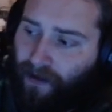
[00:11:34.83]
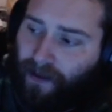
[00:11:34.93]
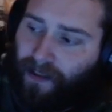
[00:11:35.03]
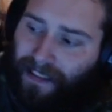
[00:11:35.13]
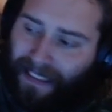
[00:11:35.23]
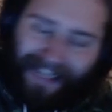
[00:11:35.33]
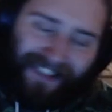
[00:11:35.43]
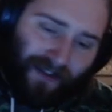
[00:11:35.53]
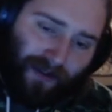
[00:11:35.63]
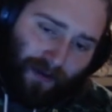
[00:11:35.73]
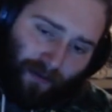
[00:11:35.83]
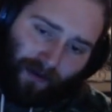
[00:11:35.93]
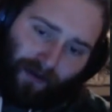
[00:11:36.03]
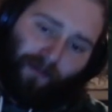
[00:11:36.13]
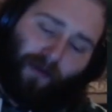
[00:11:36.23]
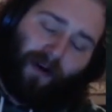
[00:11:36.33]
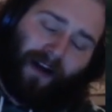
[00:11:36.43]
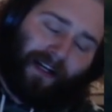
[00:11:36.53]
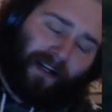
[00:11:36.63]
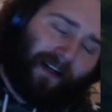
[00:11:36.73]
Lastly, one of the more
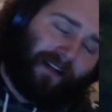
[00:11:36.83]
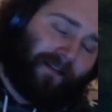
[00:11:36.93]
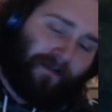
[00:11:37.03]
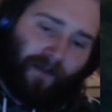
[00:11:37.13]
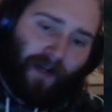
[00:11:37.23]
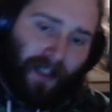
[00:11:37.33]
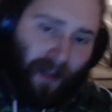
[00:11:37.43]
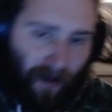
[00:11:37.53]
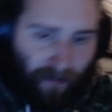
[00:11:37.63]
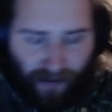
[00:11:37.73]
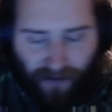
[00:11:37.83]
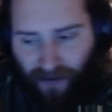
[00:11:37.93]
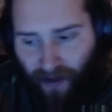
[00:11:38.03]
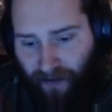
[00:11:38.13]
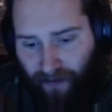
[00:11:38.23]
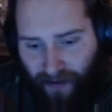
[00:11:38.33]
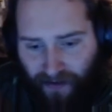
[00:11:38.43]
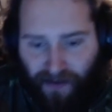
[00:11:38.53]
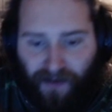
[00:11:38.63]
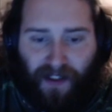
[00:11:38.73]
iconic and funny combos I've been
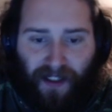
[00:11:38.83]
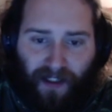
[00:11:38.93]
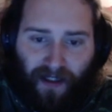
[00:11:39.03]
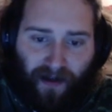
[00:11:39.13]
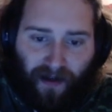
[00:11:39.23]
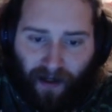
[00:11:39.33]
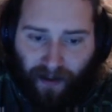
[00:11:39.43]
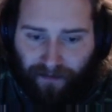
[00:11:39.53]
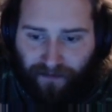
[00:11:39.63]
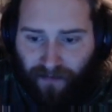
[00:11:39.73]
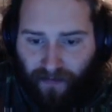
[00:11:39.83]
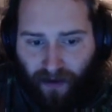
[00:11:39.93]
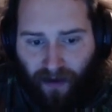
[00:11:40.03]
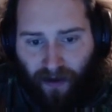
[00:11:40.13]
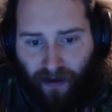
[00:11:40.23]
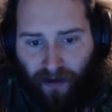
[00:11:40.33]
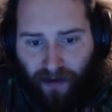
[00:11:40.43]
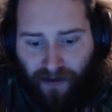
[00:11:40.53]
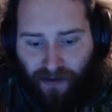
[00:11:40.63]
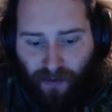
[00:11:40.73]
seeing
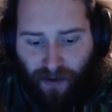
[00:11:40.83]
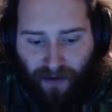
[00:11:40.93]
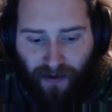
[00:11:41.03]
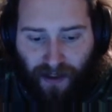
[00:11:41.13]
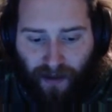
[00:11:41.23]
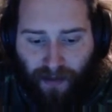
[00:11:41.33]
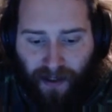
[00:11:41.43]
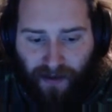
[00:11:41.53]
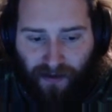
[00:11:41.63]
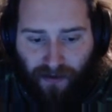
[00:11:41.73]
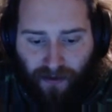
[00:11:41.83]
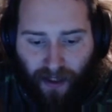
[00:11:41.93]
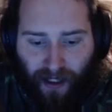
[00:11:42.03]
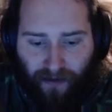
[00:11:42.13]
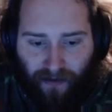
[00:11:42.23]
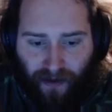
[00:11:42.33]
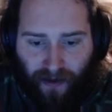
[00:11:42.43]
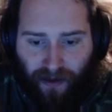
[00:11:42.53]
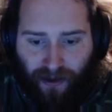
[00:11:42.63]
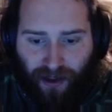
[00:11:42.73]
is with the pistol and
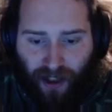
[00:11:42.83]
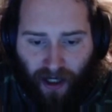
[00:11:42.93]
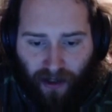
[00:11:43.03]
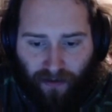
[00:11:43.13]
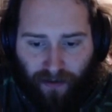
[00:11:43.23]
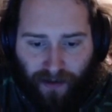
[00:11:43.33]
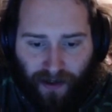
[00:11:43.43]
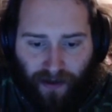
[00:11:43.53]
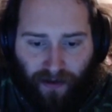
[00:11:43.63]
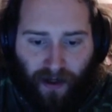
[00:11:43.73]
the chakram here.